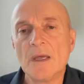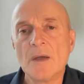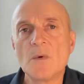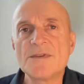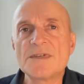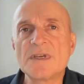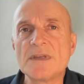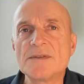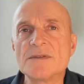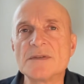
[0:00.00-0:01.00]
We see
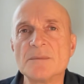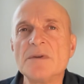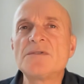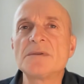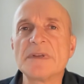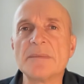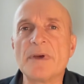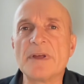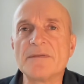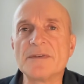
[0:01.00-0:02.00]
this as a mutually
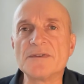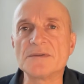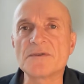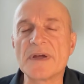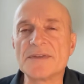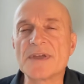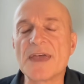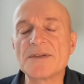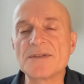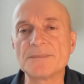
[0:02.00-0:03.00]
beneficial
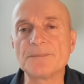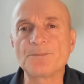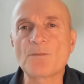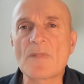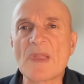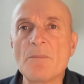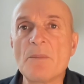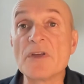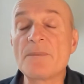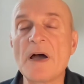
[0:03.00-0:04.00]
transaction.
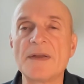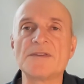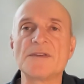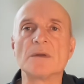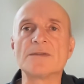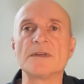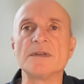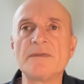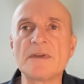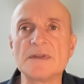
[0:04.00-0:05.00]
Both parties hold
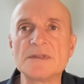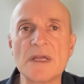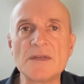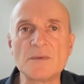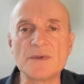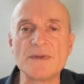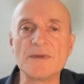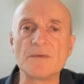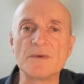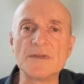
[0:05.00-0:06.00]
significant tenure within
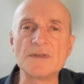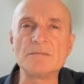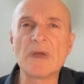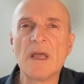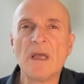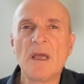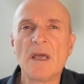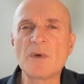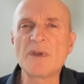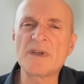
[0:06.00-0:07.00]
the region,
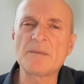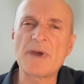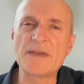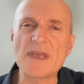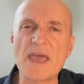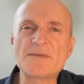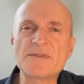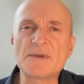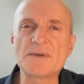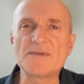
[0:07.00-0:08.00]
and we think it makes
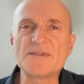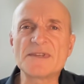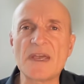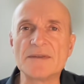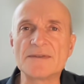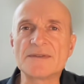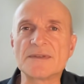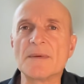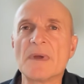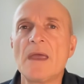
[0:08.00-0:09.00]
absolute sense
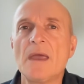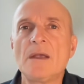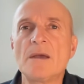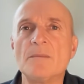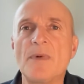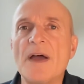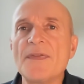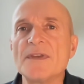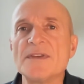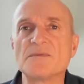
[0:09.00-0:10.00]
to combine
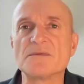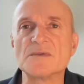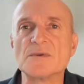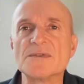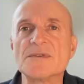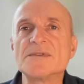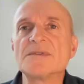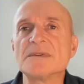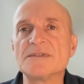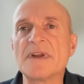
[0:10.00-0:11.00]
these
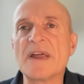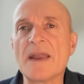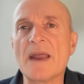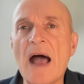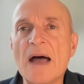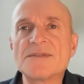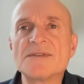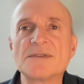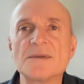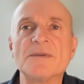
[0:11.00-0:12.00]
resources as it
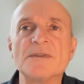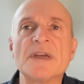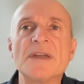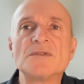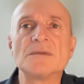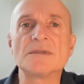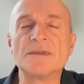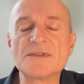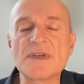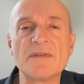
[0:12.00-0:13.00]
enhances the potential to
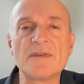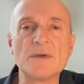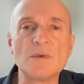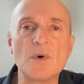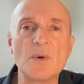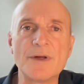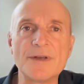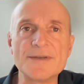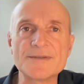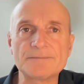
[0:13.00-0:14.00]
discover new ore
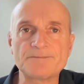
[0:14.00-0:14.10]
bodies.